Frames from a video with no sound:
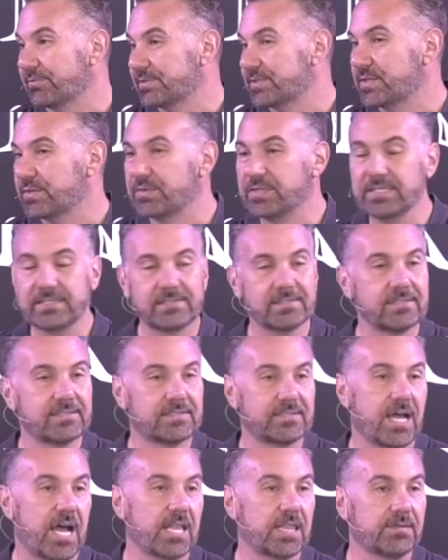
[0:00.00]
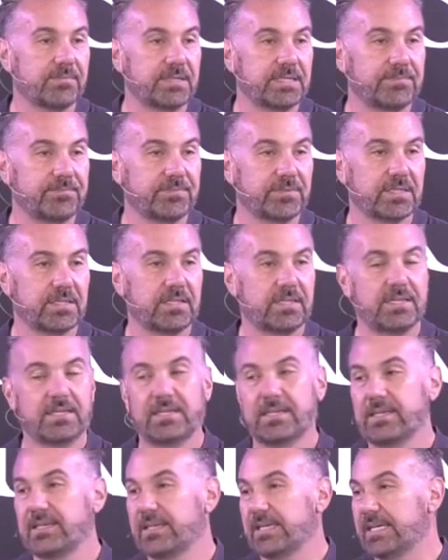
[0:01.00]
So this is Solomon
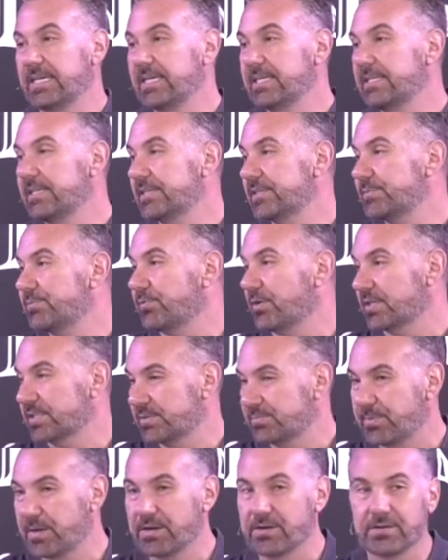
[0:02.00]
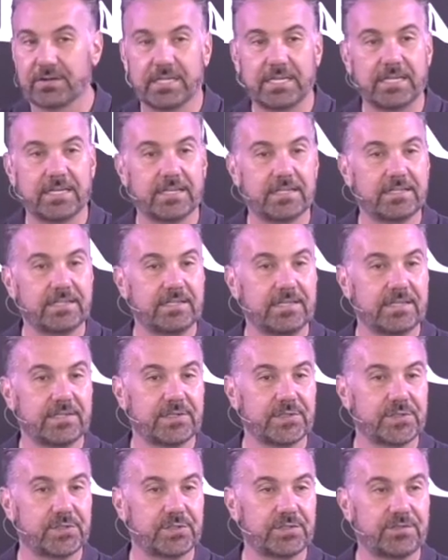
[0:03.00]
in his prosperity, in
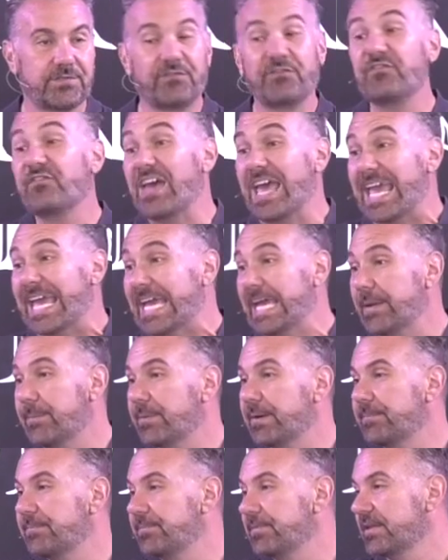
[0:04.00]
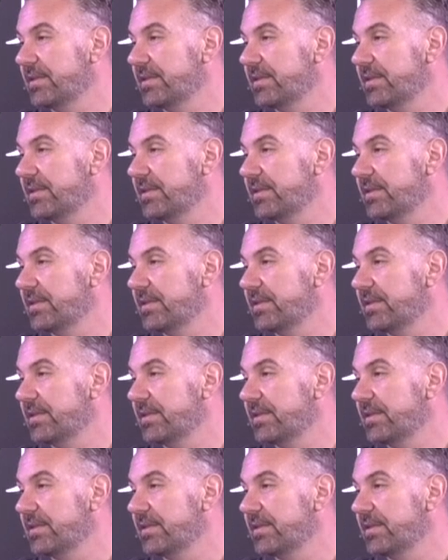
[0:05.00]
his fame,